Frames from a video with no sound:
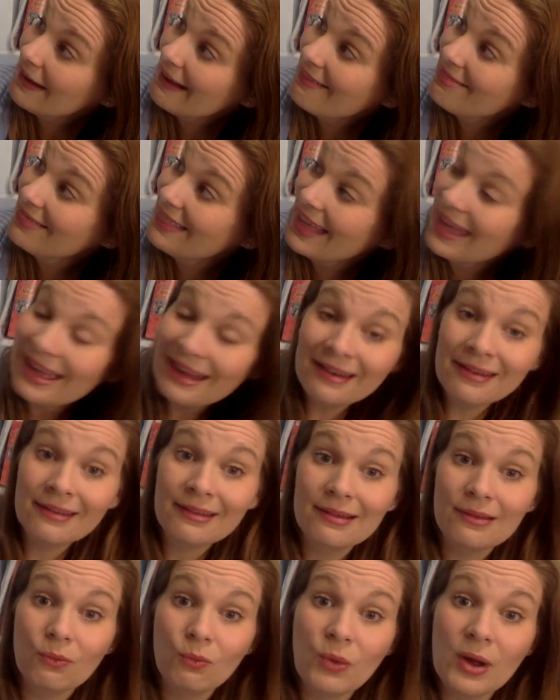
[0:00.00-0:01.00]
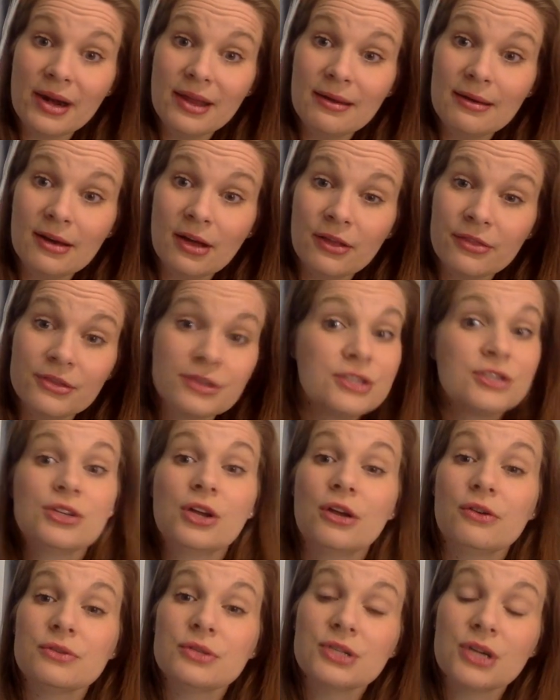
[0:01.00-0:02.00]
And then when the
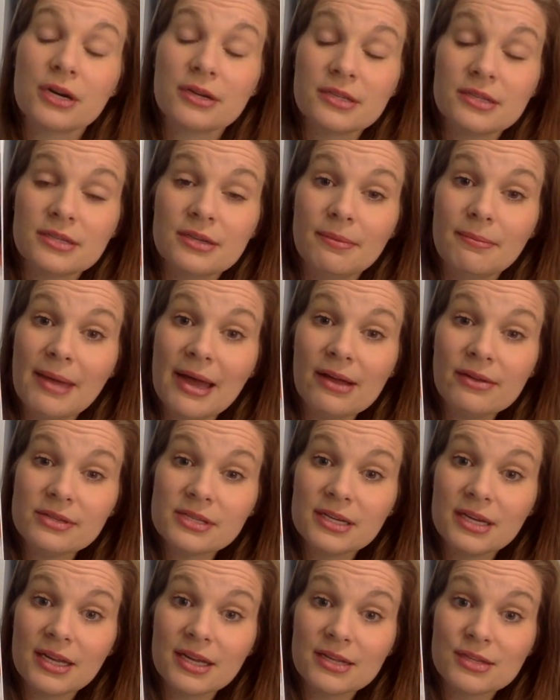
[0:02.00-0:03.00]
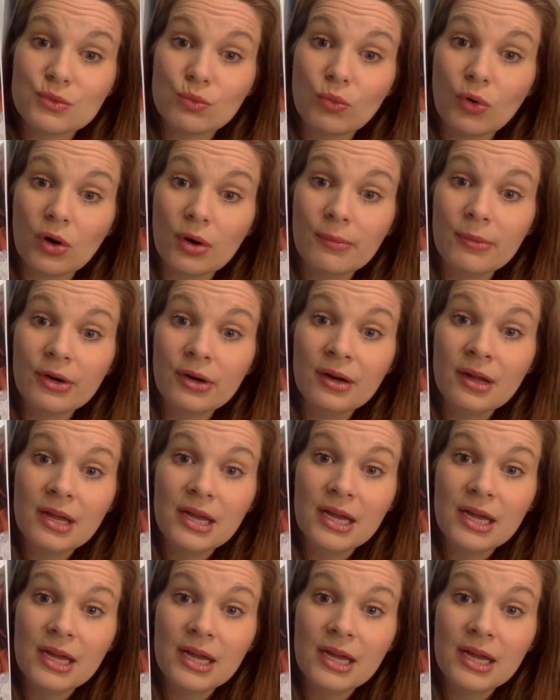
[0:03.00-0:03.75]
snow starts to melt and it gets warmer,